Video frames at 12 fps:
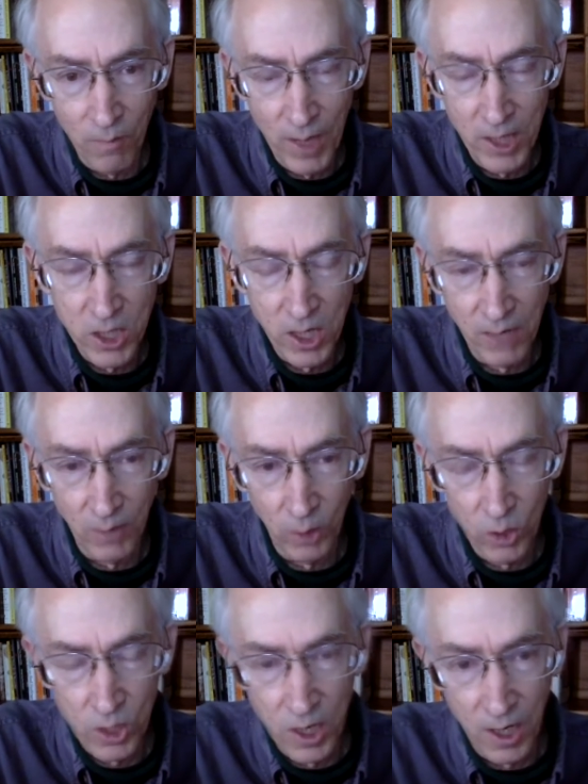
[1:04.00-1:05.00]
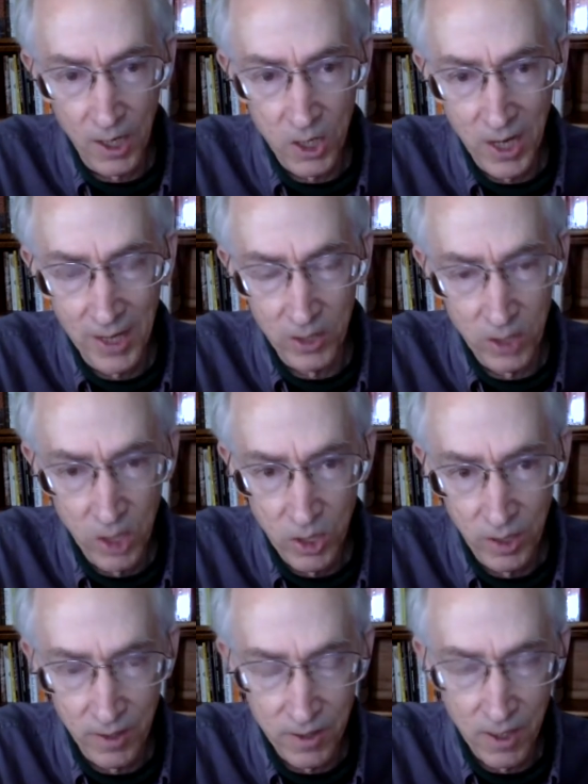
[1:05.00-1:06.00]
major evolutionary
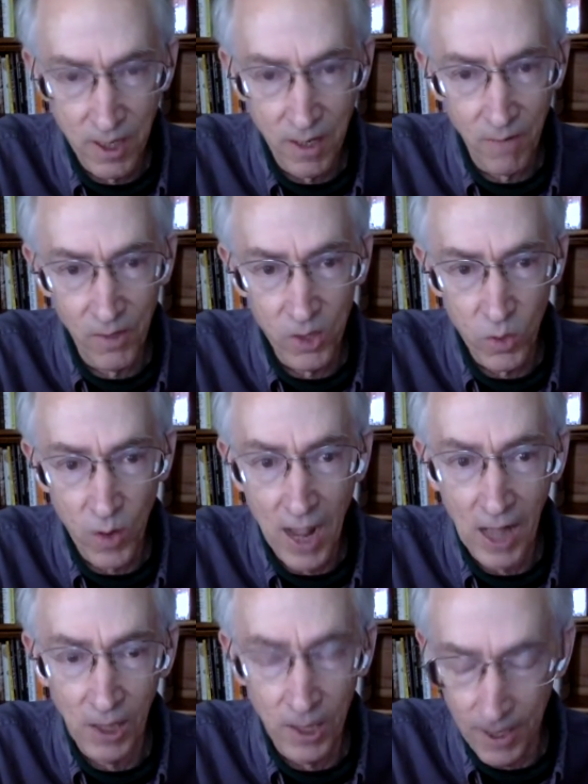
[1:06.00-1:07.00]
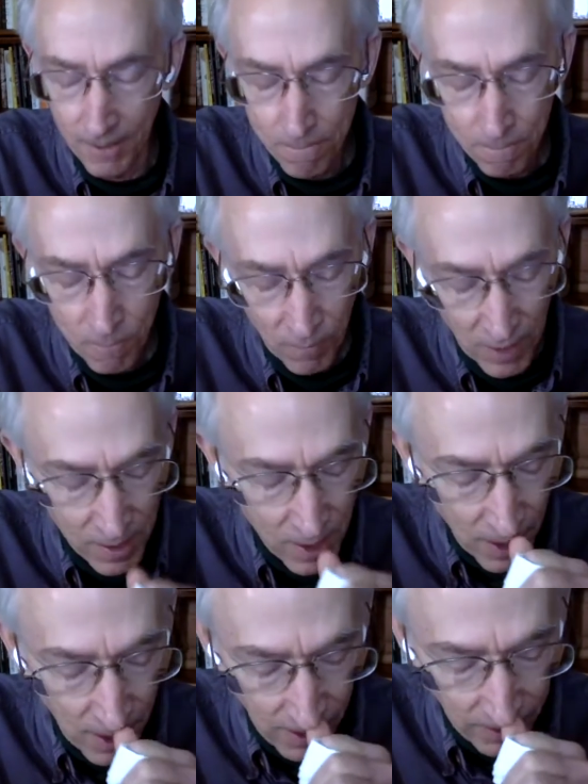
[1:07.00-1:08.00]
transitions and individuality.
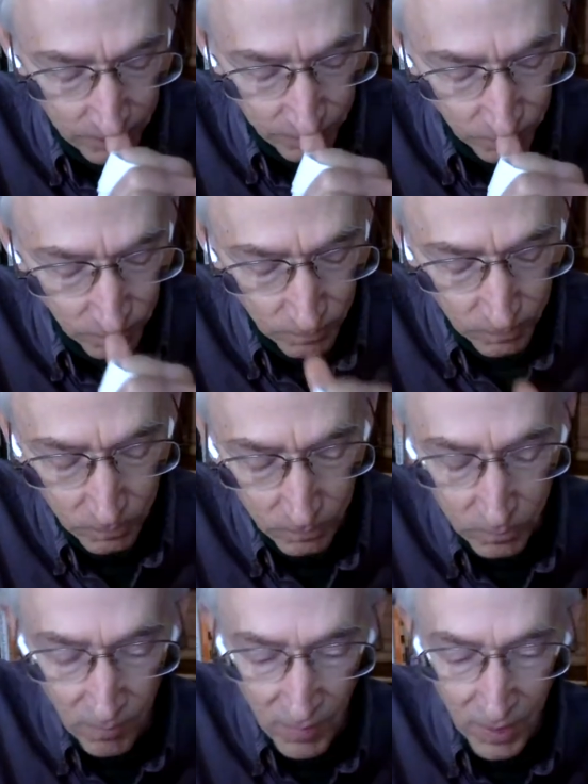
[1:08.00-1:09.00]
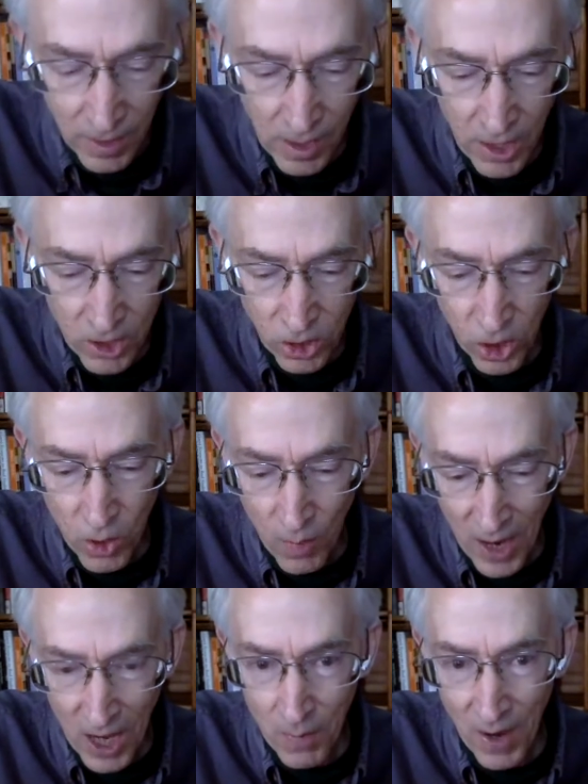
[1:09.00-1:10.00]
Um, so you
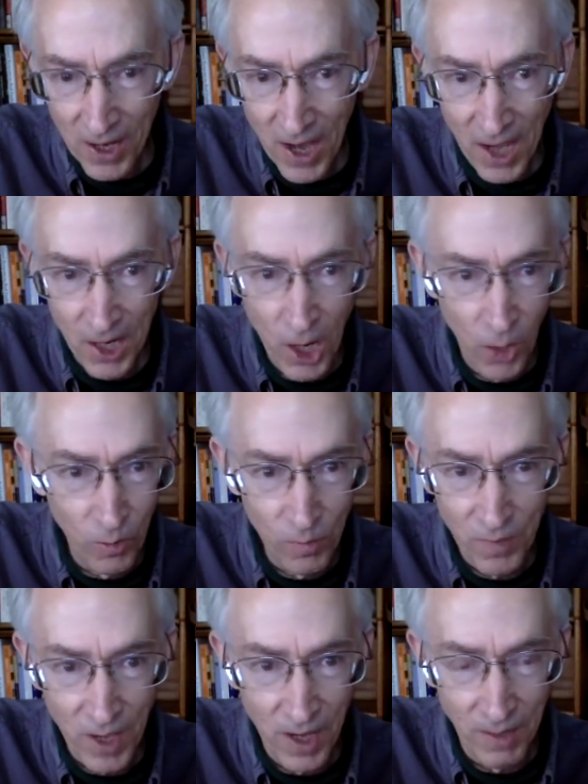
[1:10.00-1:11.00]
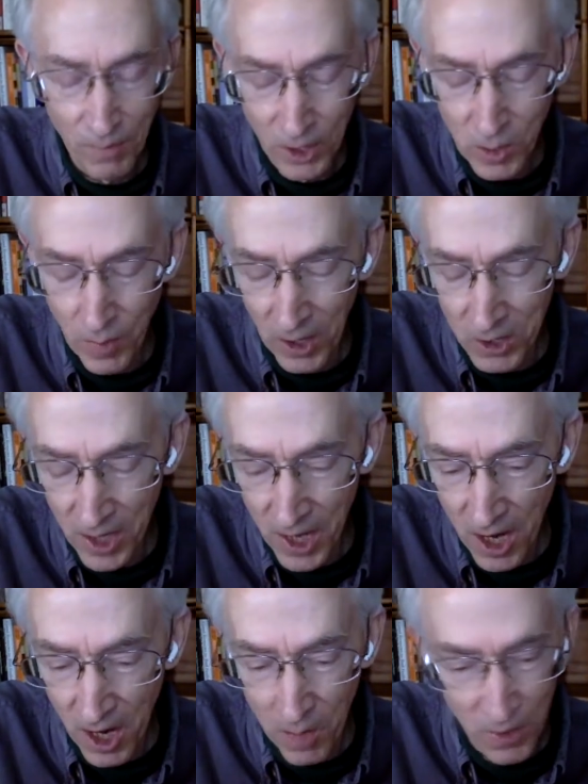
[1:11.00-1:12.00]
might or might not know uh, much about
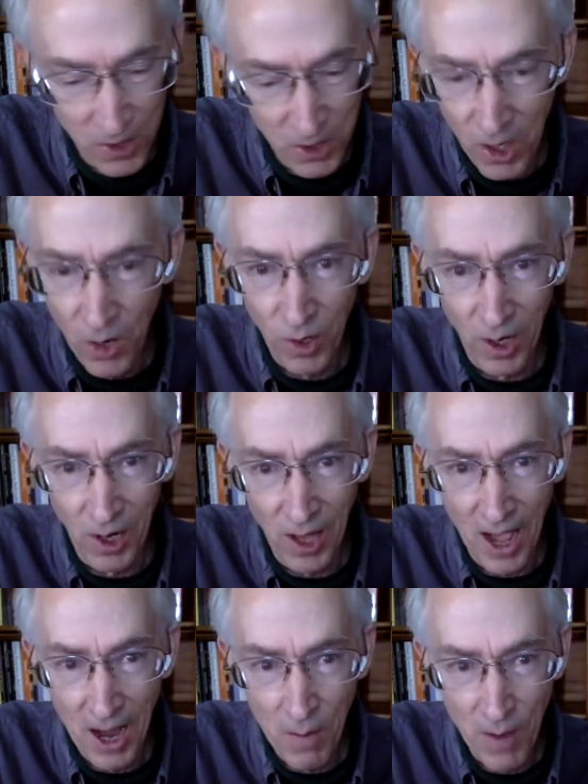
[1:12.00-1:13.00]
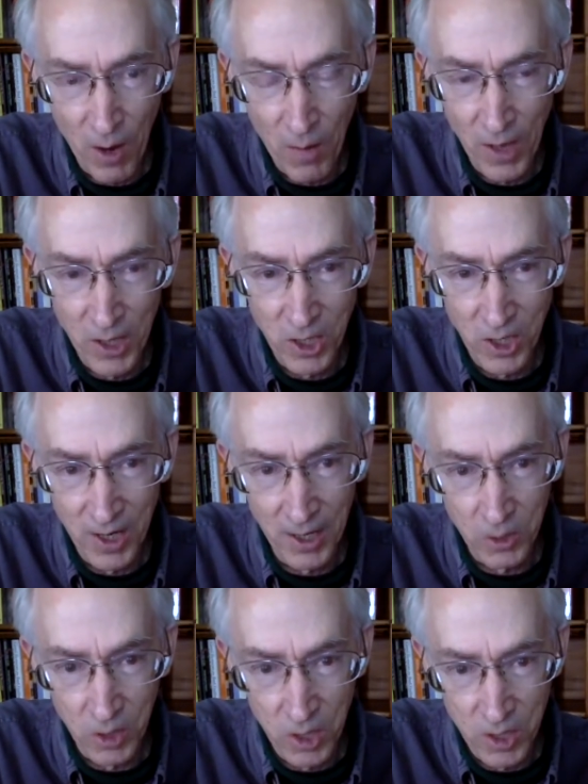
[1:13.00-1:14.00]
Teilhard, but you know a lot about major
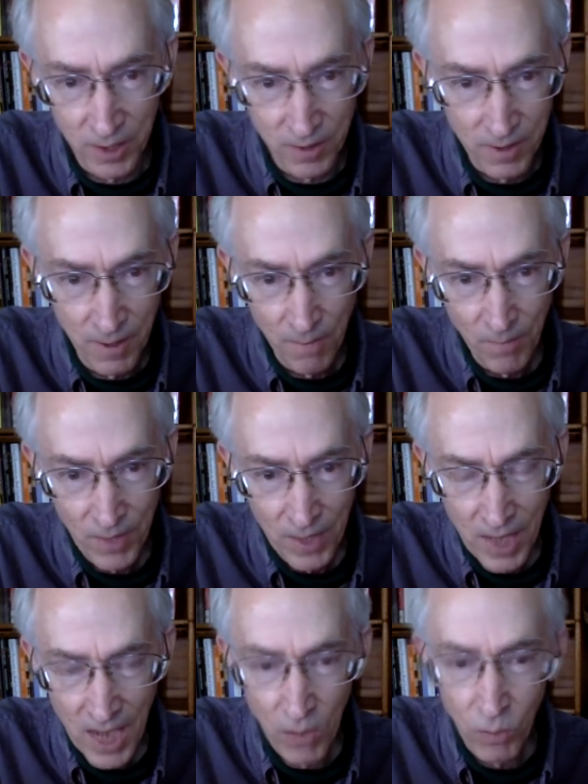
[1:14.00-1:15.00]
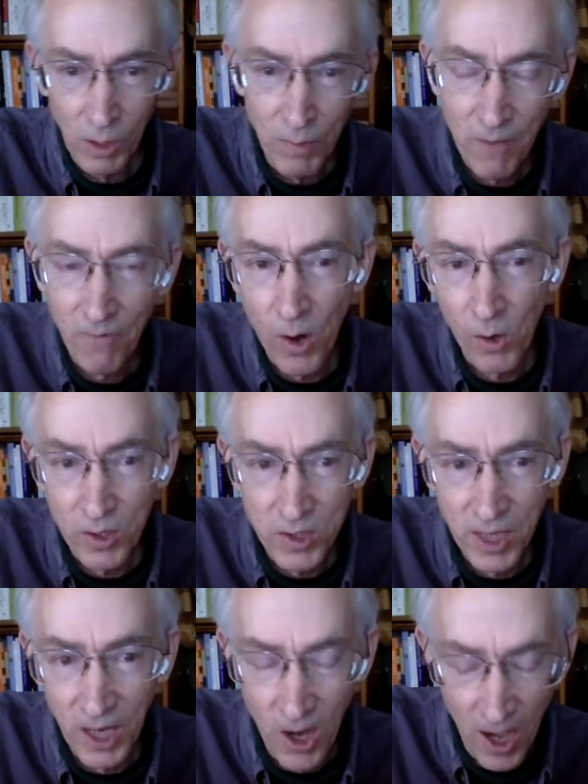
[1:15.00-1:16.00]
transitions. And we'll be
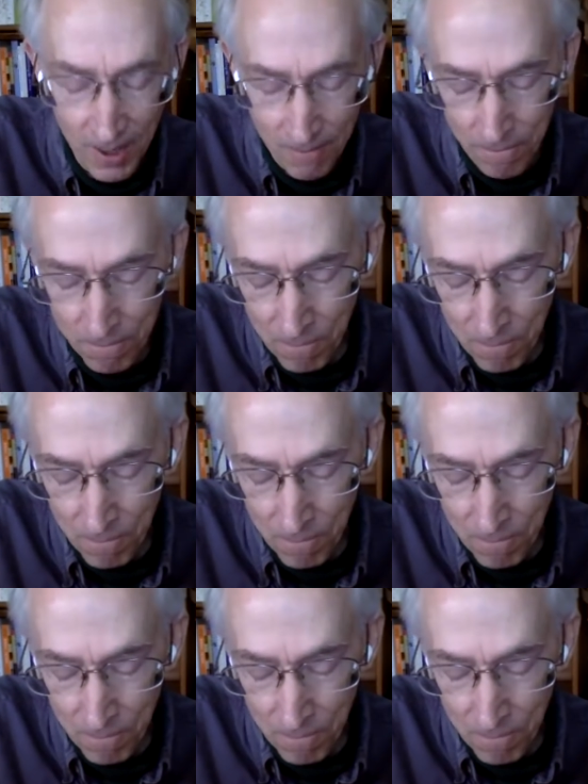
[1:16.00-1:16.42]
focusing on,